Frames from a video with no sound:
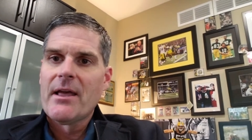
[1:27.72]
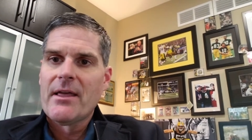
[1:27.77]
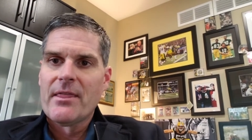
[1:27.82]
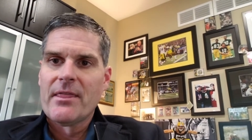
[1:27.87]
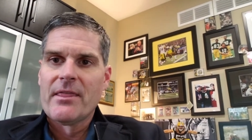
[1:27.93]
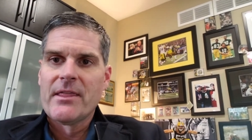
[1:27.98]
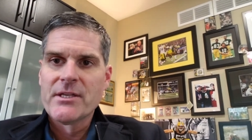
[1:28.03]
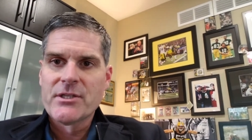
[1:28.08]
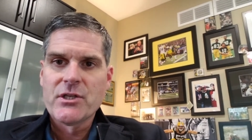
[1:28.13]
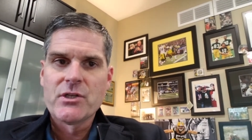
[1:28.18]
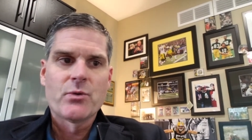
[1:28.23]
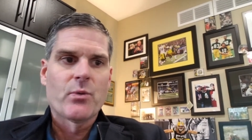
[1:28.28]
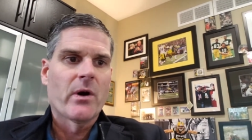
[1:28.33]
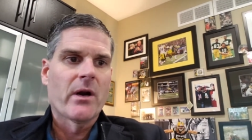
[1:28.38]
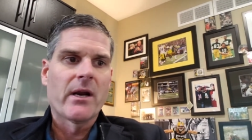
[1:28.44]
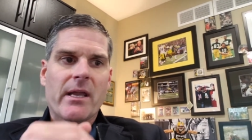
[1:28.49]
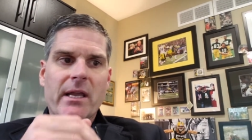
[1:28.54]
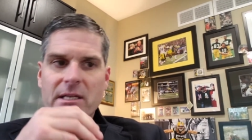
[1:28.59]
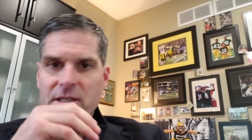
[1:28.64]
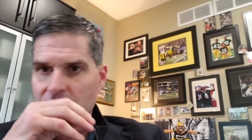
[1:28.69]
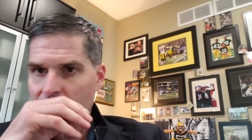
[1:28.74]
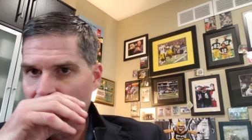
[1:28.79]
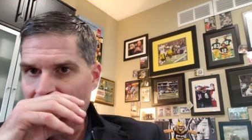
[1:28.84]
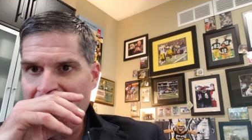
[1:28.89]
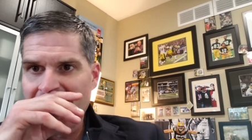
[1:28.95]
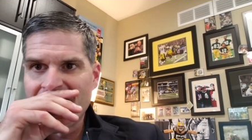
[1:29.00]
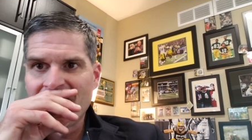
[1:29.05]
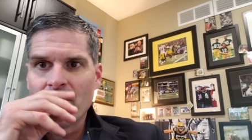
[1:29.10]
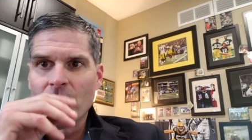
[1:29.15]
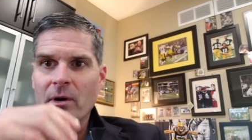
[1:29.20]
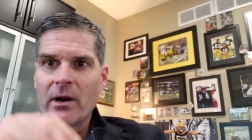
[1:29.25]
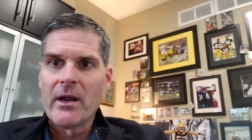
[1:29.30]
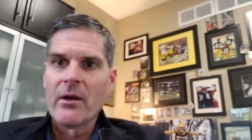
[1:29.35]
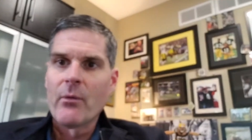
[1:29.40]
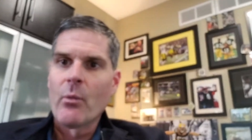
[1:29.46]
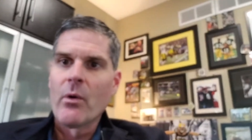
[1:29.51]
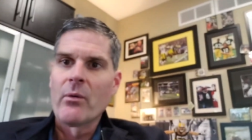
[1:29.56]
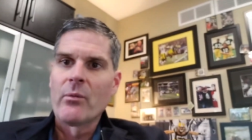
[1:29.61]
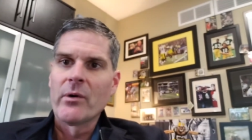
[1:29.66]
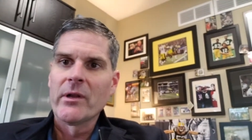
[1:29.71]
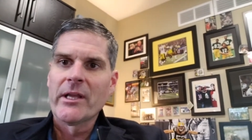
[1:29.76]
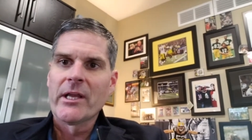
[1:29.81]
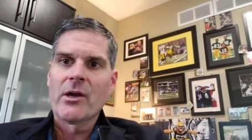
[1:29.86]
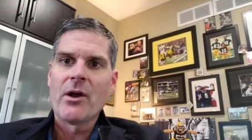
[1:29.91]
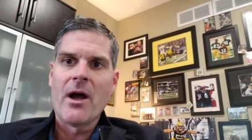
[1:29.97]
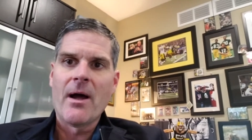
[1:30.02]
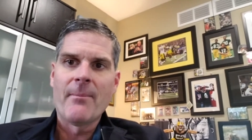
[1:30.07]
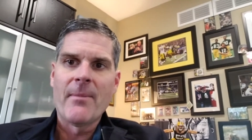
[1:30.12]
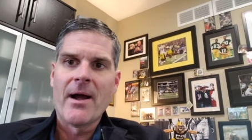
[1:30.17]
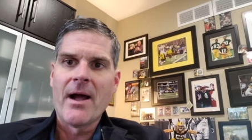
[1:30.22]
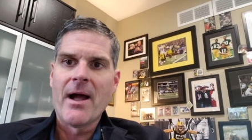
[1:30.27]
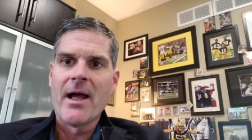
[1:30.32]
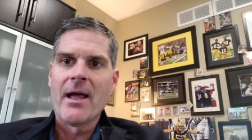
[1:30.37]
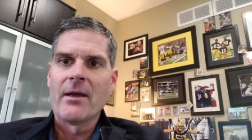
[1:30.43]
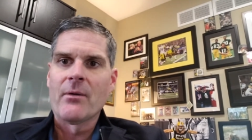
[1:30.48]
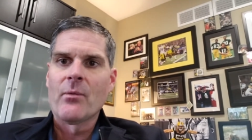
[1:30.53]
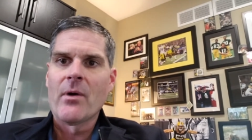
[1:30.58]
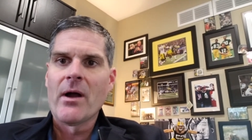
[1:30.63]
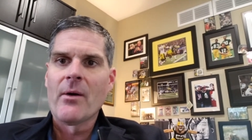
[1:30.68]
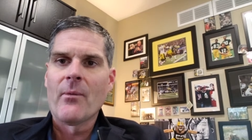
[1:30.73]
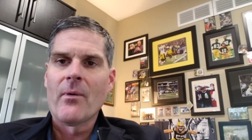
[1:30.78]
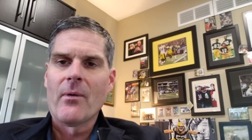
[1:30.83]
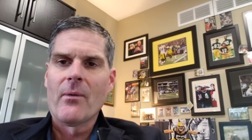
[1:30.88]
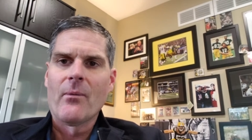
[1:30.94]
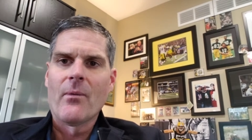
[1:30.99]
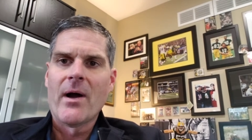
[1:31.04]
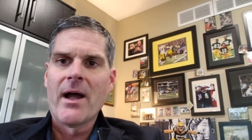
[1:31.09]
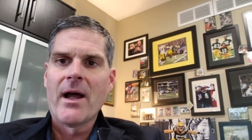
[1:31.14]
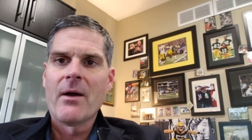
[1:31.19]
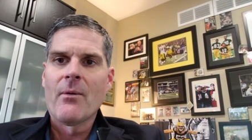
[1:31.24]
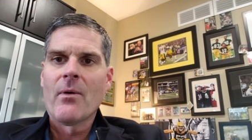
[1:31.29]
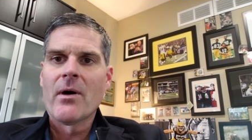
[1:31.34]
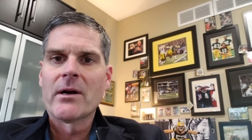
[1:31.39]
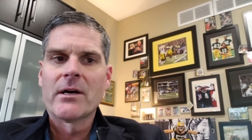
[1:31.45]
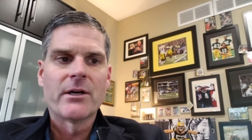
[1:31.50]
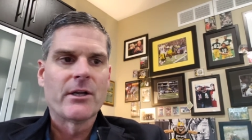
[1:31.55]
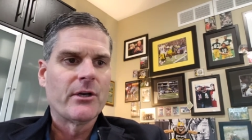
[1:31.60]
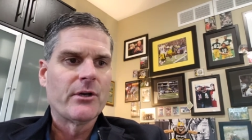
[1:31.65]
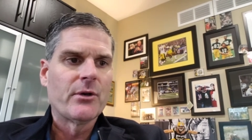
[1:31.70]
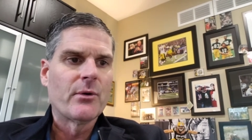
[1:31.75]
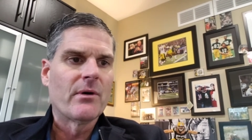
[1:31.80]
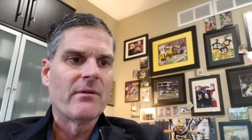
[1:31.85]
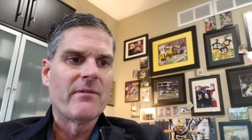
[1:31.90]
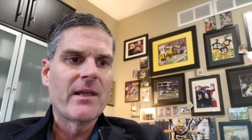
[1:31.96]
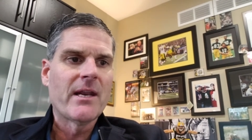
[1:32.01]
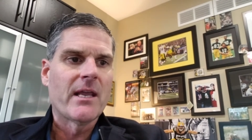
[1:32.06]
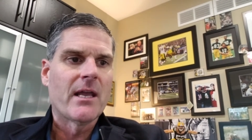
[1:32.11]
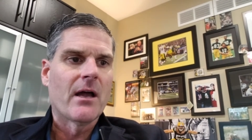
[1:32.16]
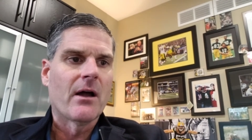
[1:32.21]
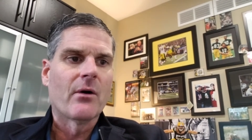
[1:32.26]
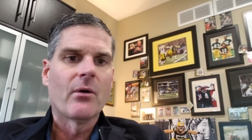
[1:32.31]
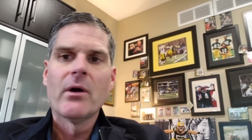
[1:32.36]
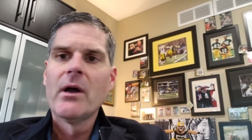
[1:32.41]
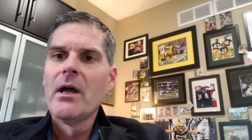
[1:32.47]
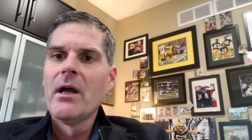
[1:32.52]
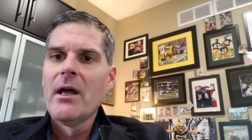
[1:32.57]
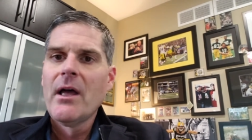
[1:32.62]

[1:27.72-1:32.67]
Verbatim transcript: This is where it gets great, and where, what really caught my eye and why, why I wanted to do a video.